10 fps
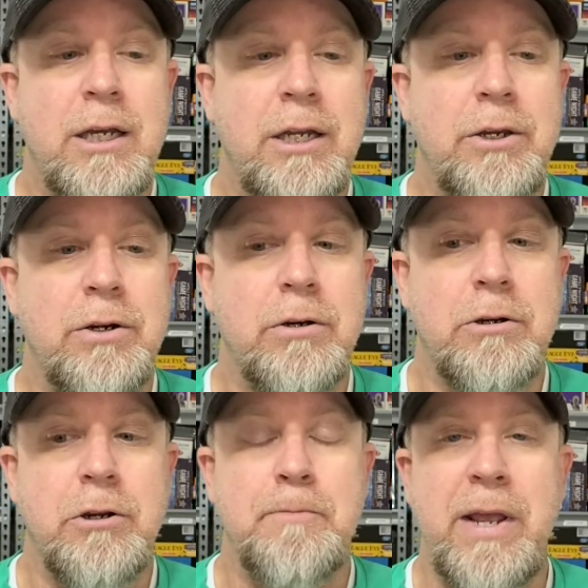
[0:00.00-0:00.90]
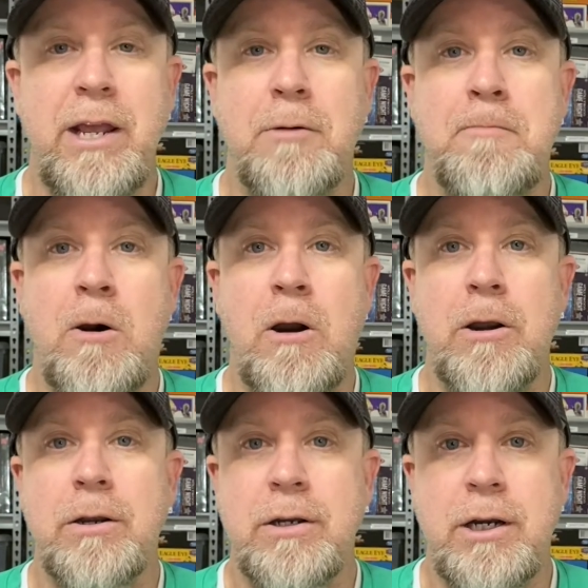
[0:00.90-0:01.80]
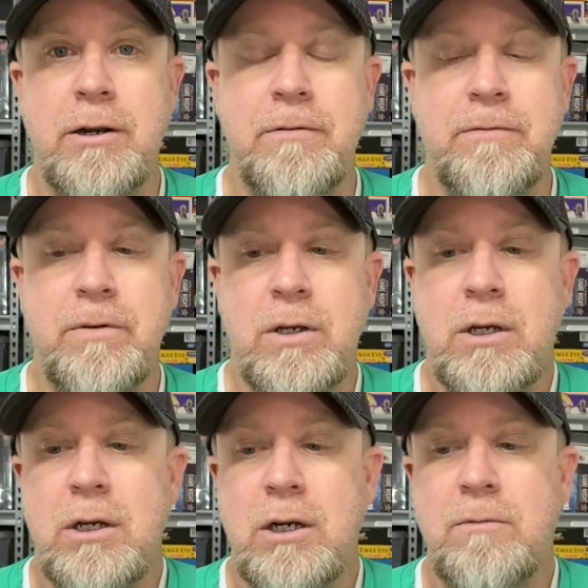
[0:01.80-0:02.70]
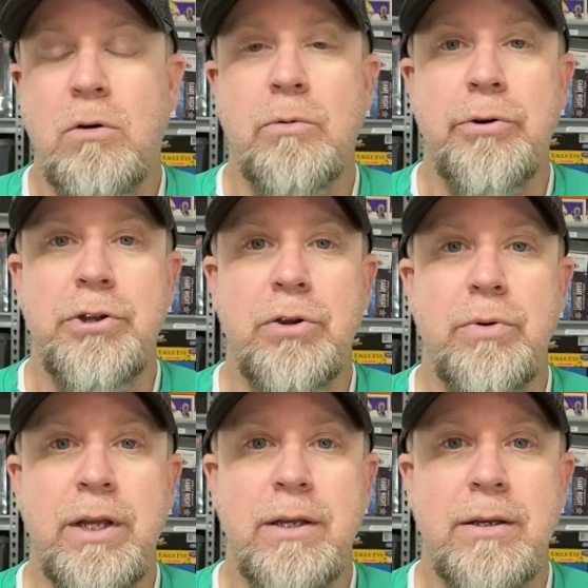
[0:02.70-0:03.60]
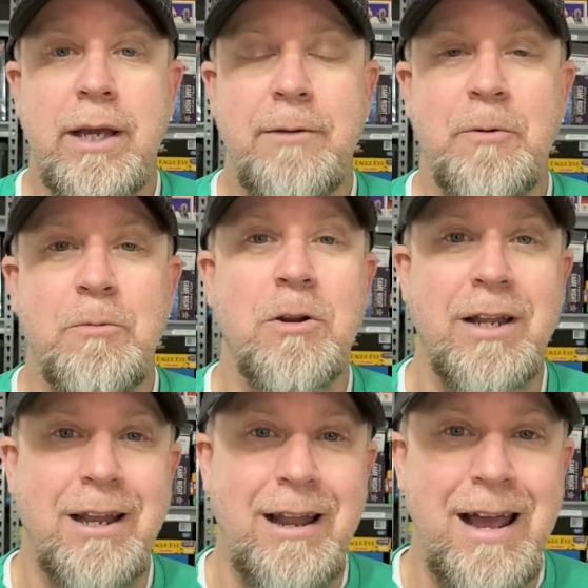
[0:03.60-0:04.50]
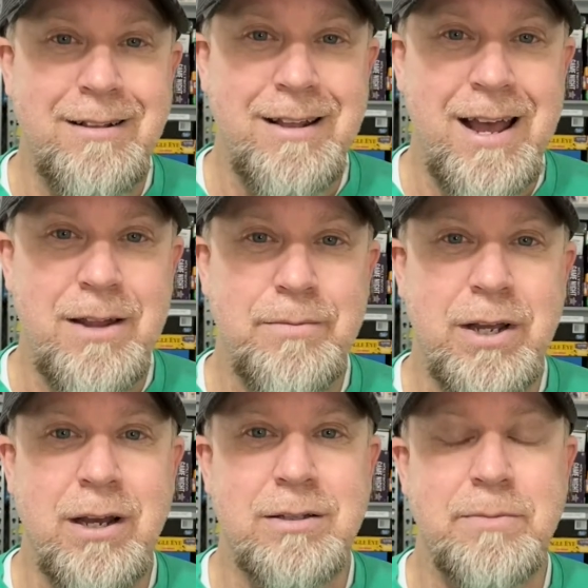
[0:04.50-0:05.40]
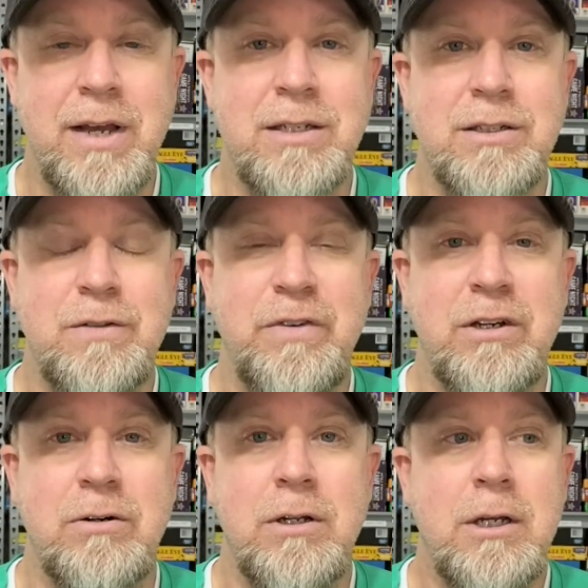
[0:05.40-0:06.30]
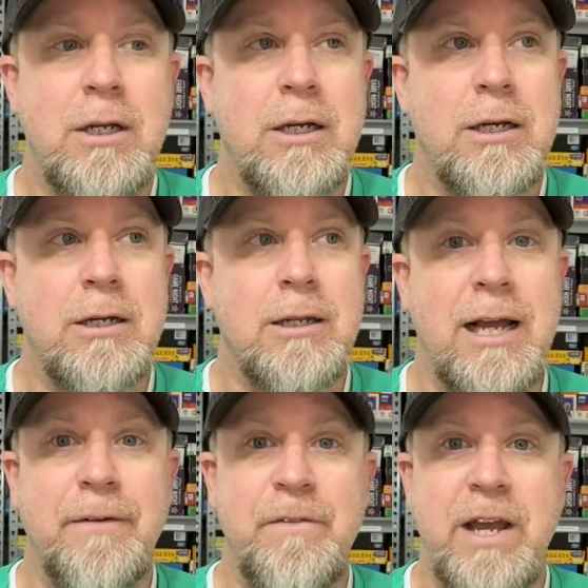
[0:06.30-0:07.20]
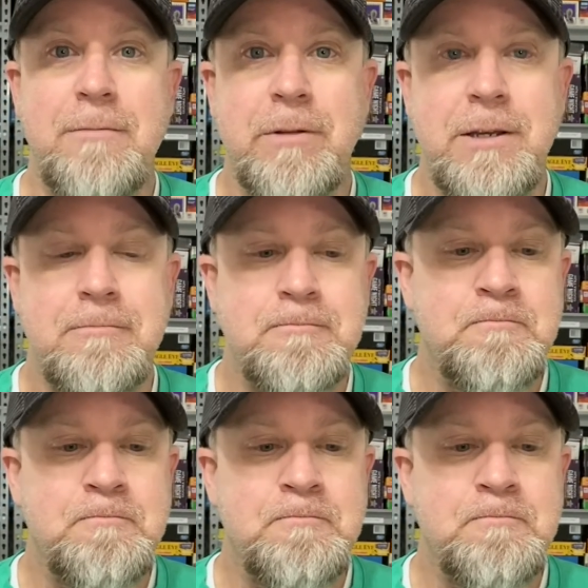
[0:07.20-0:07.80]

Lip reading: You're being a part of what we're doing, and we really like that because it makes us feel like a family.